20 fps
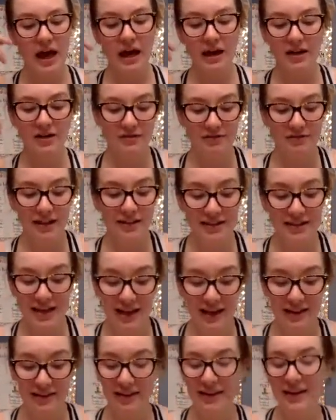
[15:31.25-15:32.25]
And that's
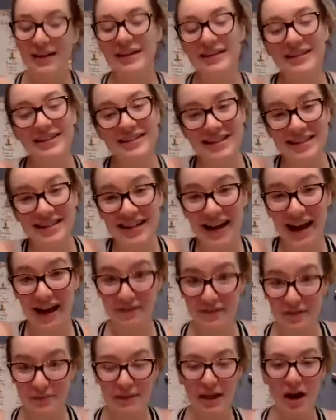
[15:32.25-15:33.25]
it. Like, it doesn't have
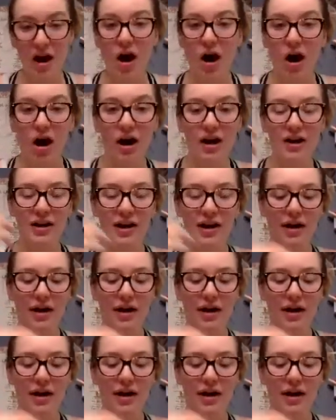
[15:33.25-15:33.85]
to be that hard.